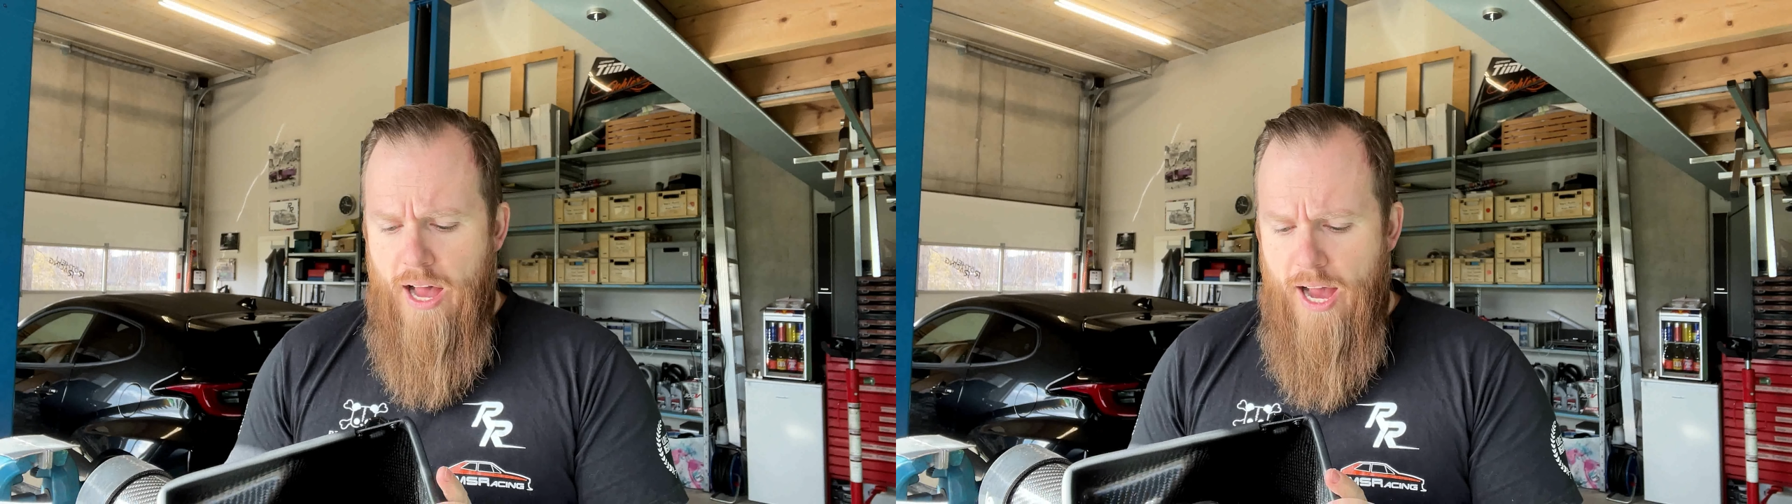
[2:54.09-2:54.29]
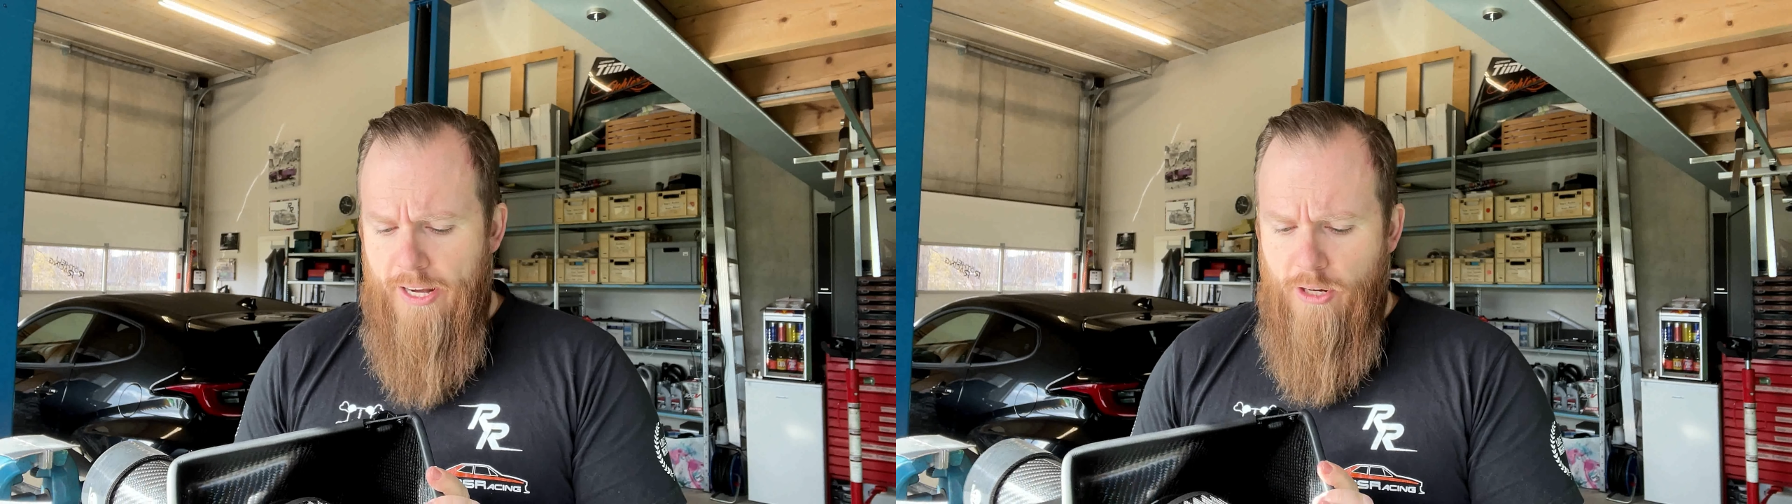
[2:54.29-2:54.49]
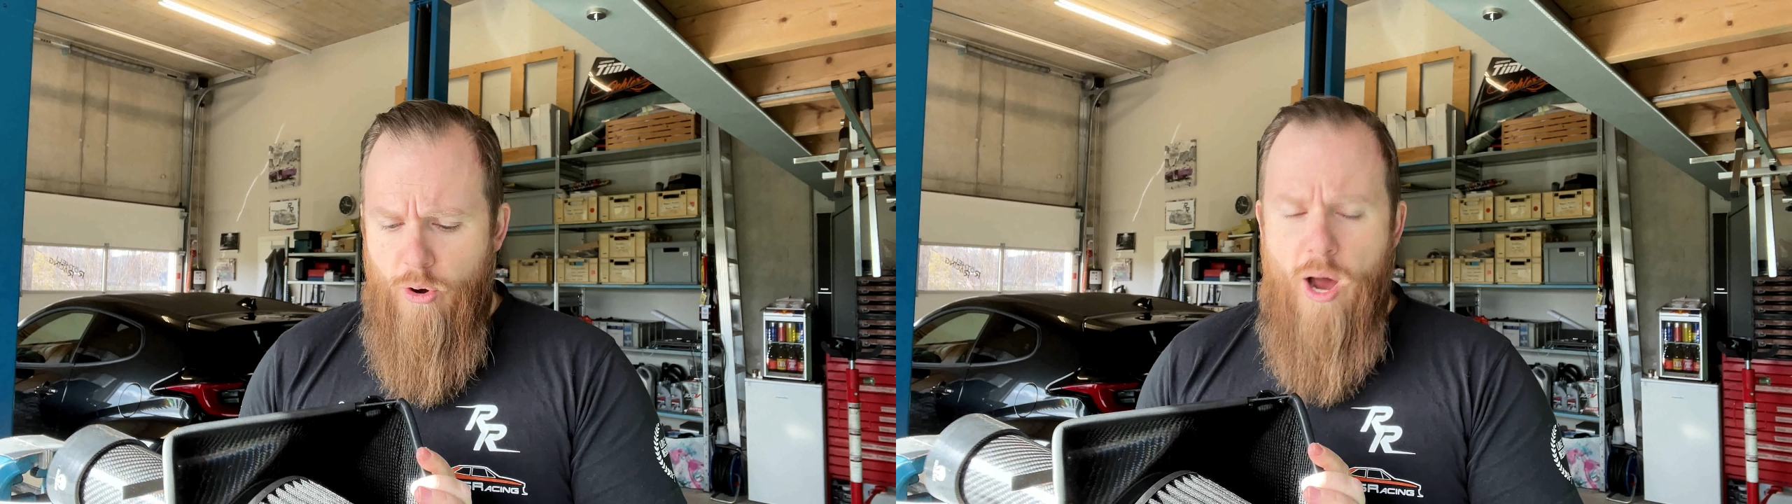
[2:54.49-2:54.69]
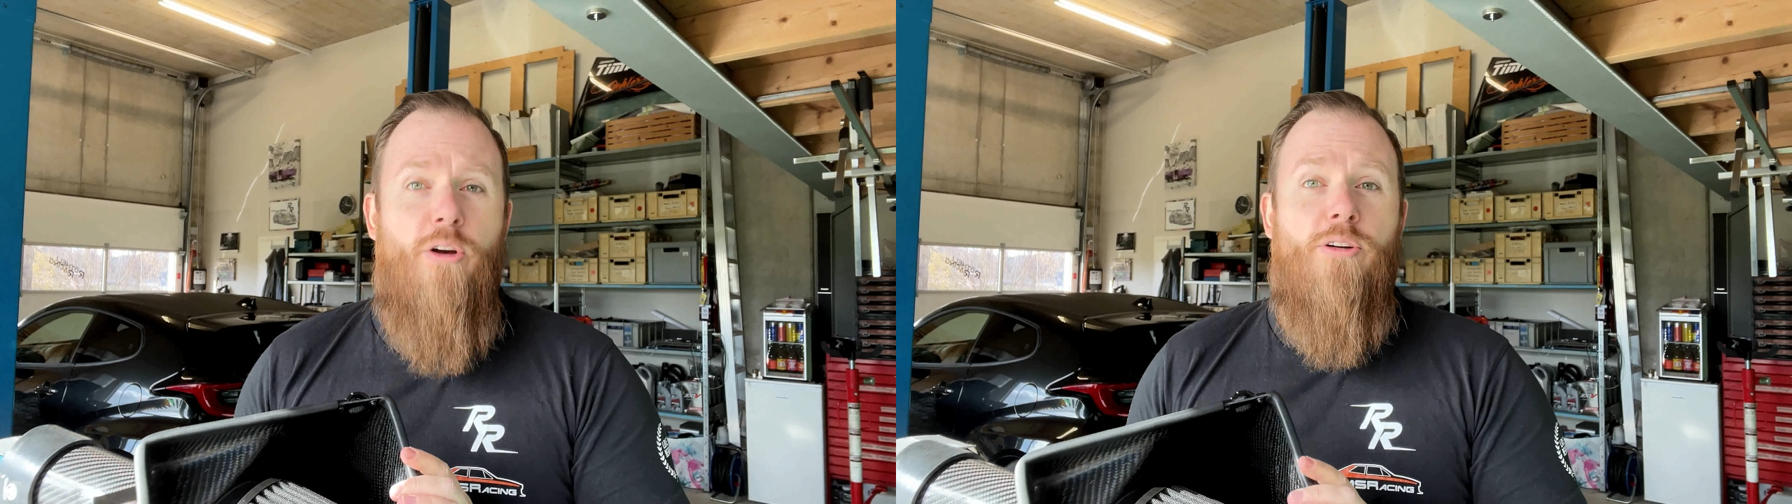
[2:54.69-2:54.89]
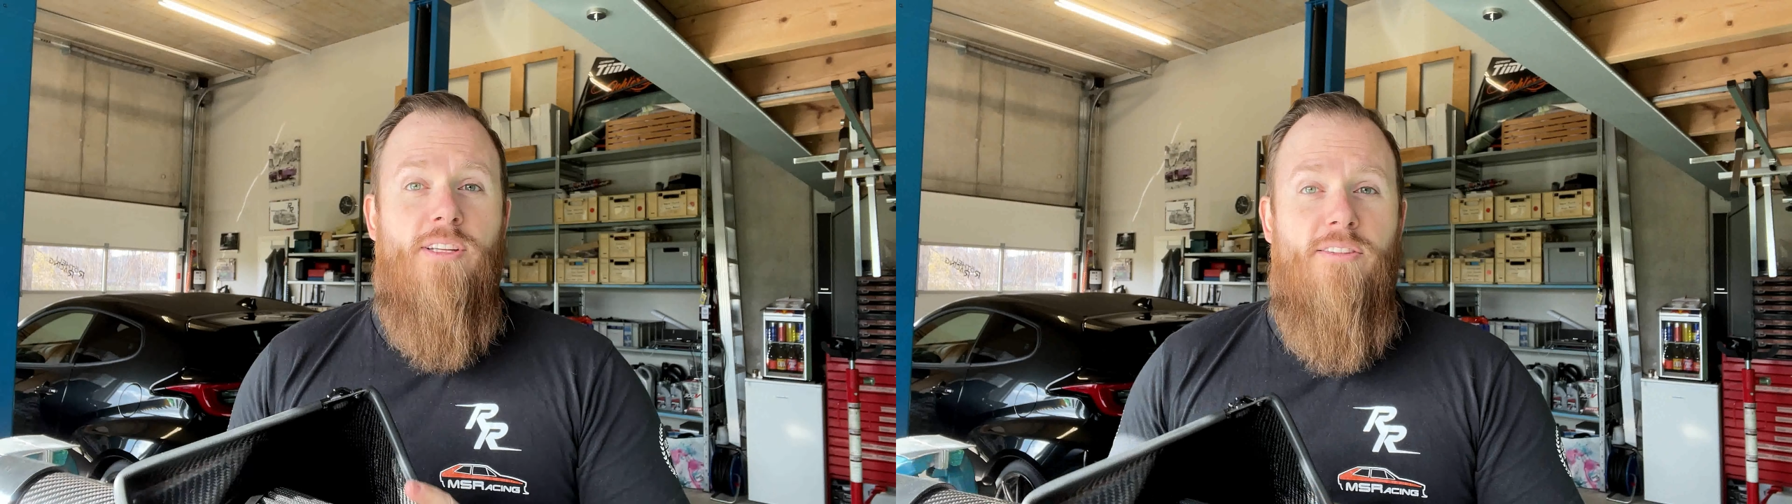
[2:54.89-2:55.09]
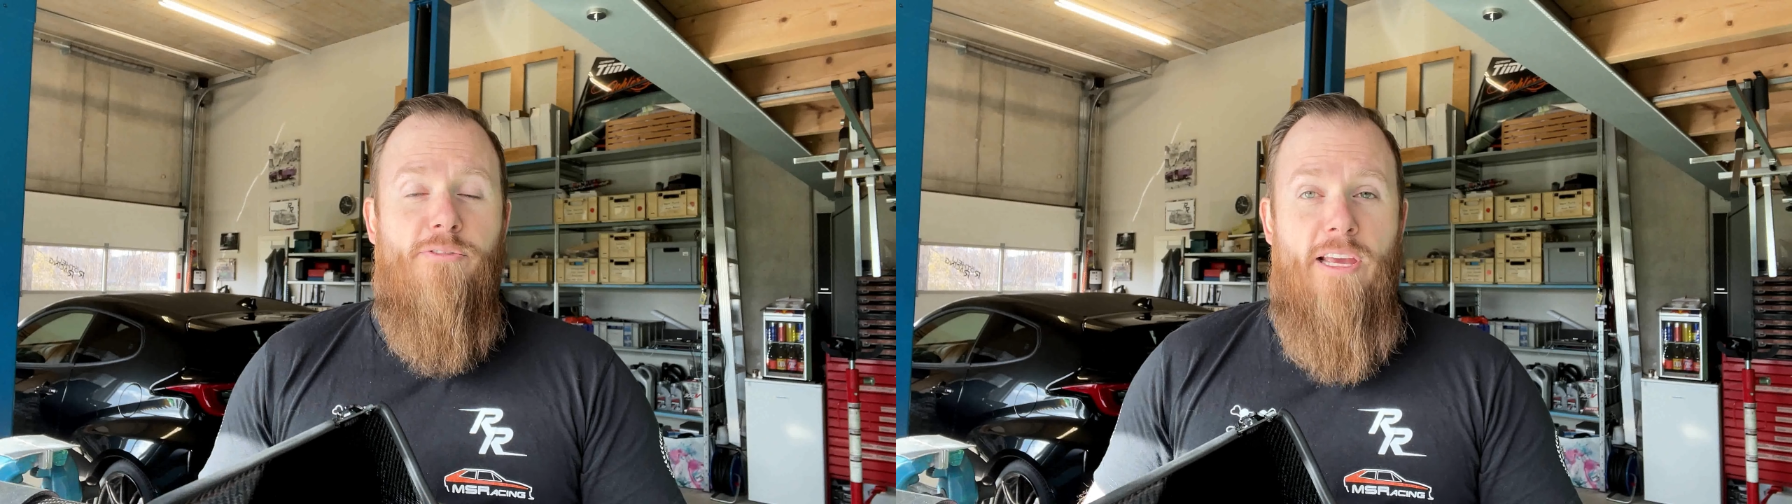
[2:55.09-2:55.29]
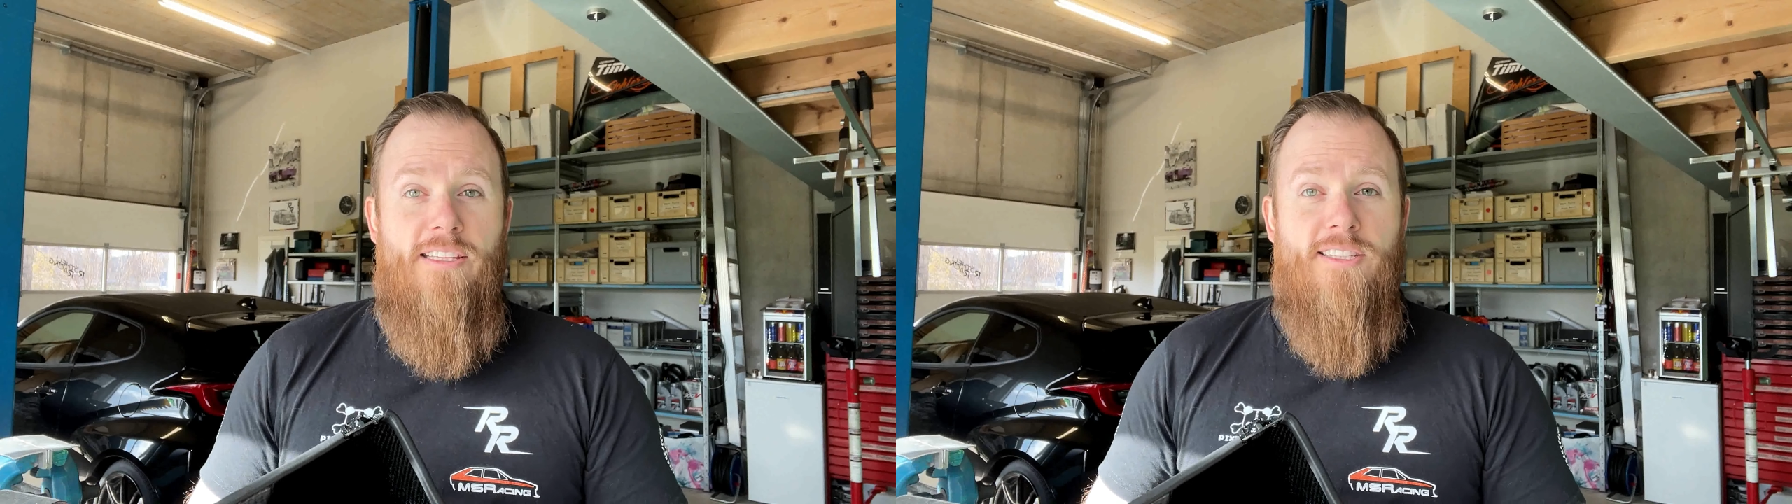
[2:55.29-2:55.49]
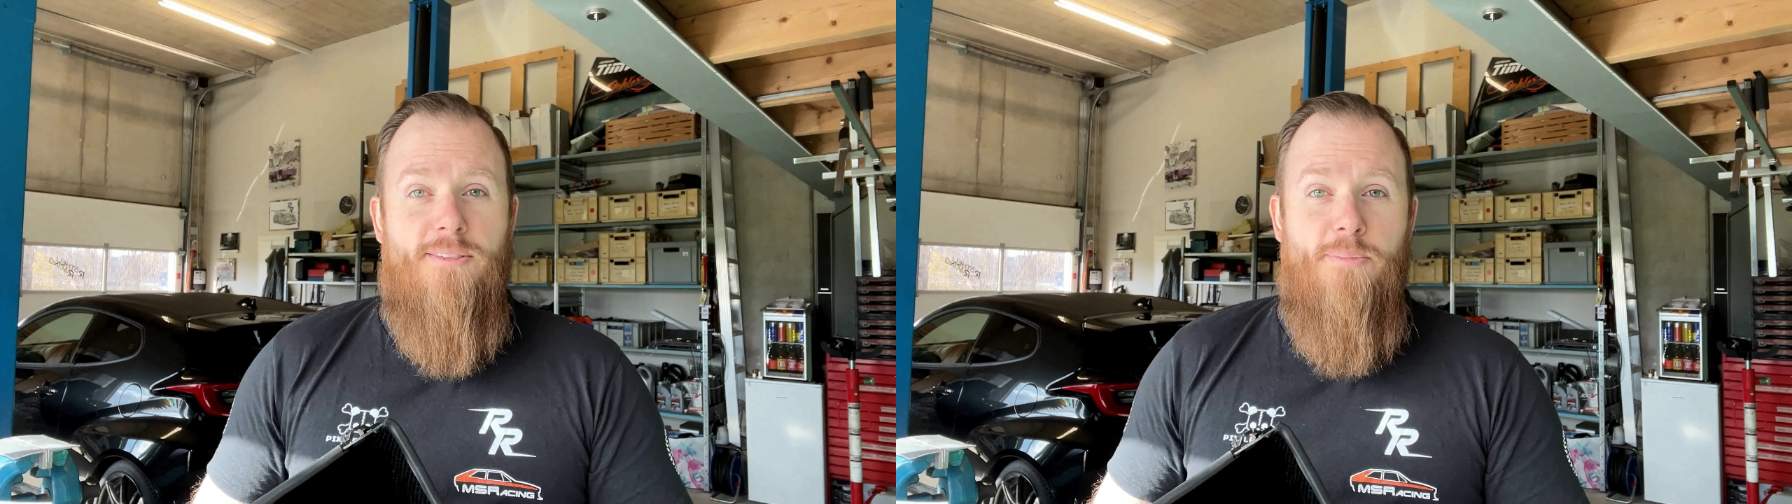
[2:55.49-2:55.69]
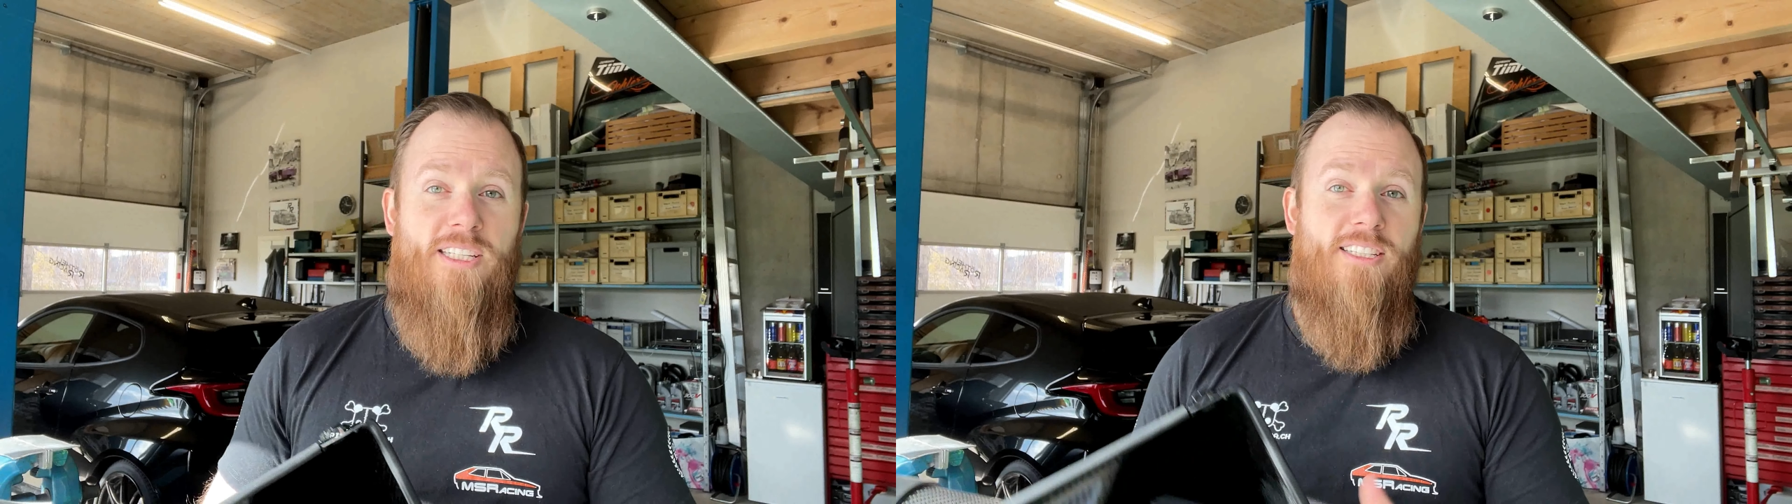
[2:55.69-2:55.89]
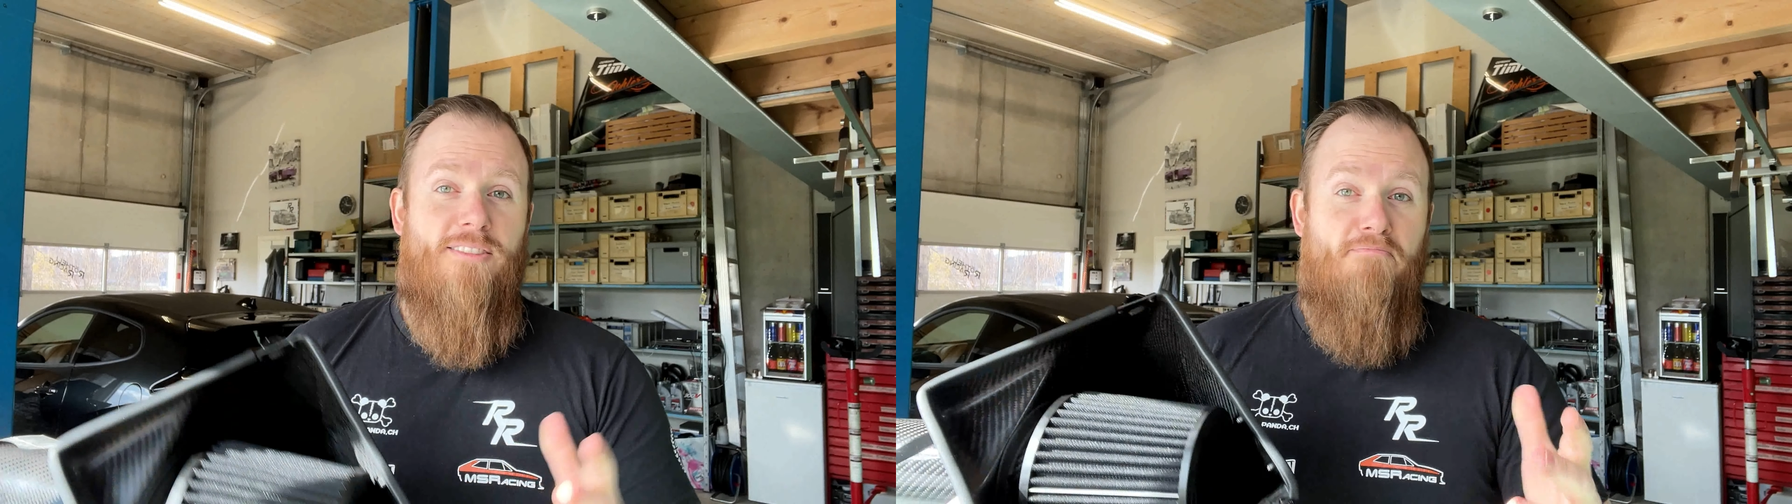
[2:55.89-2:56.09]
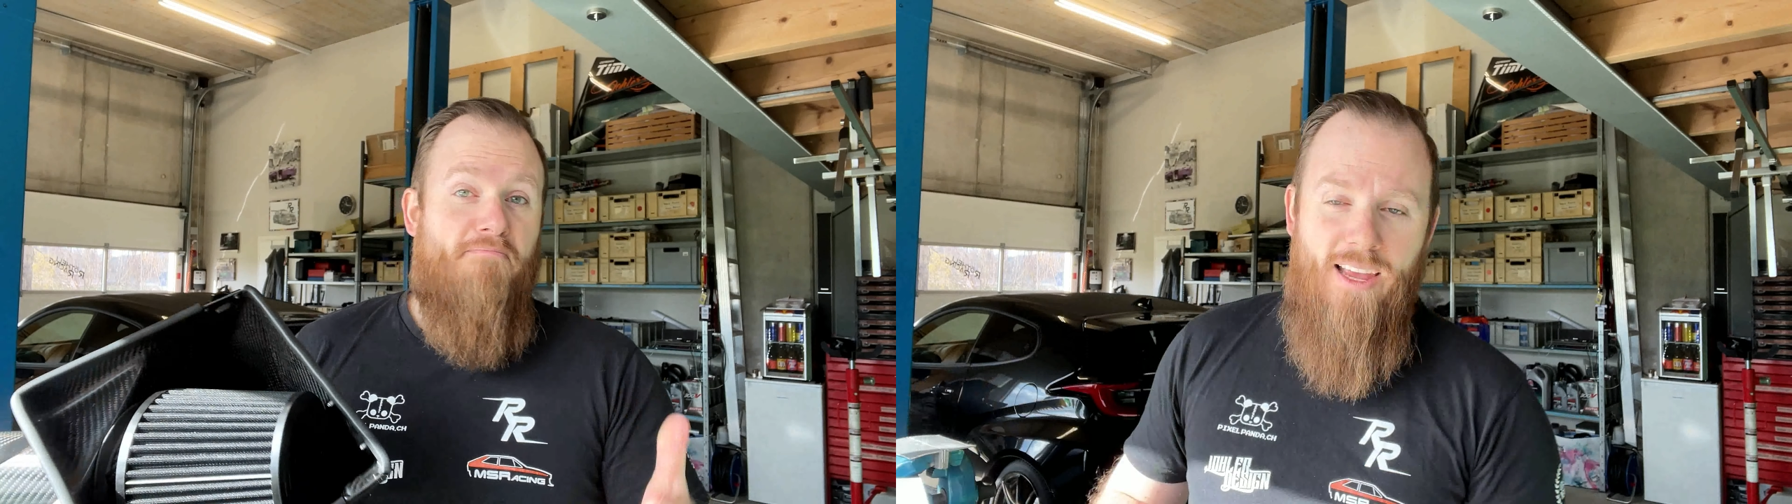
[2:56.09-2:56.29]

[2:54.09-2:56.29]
I don't know how good it fits because